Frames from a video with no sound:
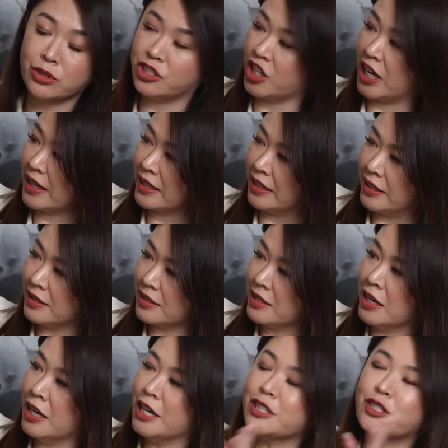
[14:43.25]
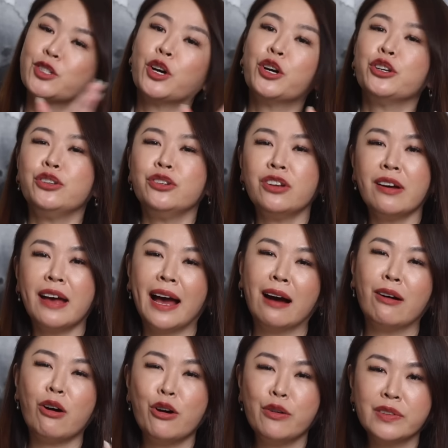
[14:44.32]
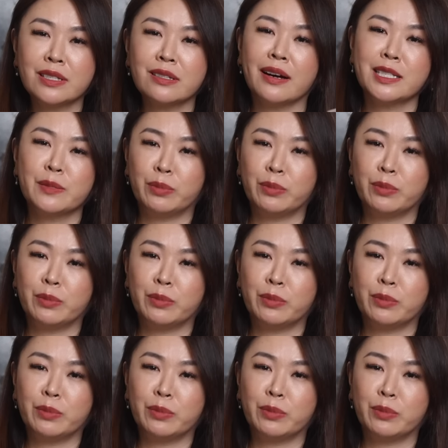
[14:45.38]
jacket. So you know how oversized